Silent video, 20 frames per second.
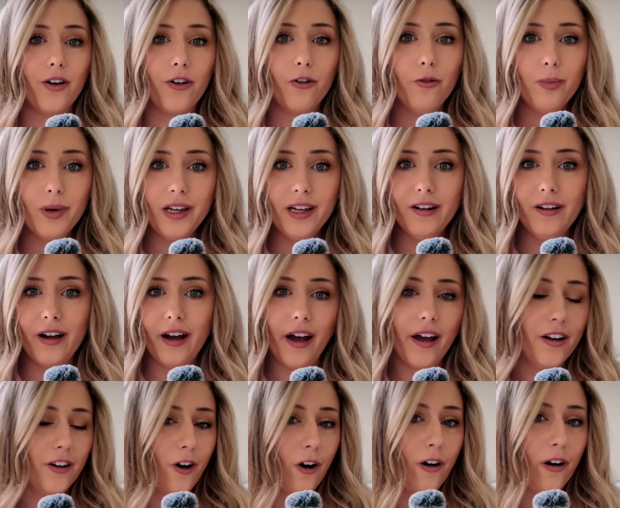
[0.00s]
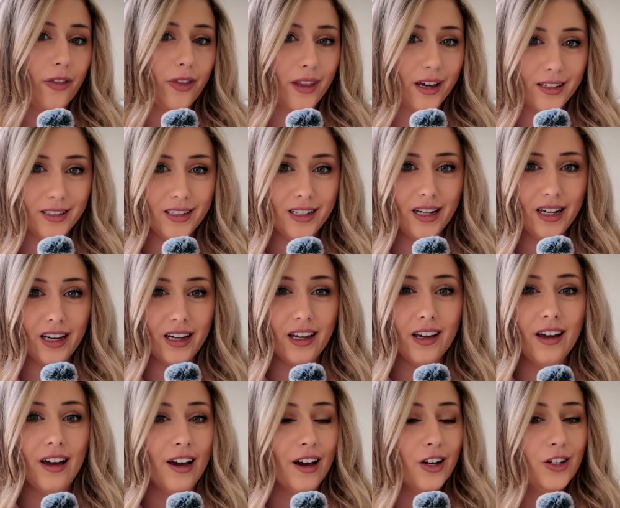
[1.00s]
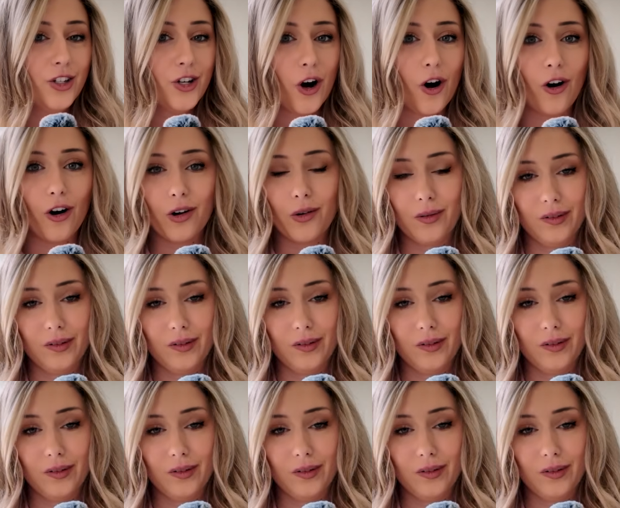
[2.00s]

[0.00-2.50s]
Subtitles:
open and authentic talk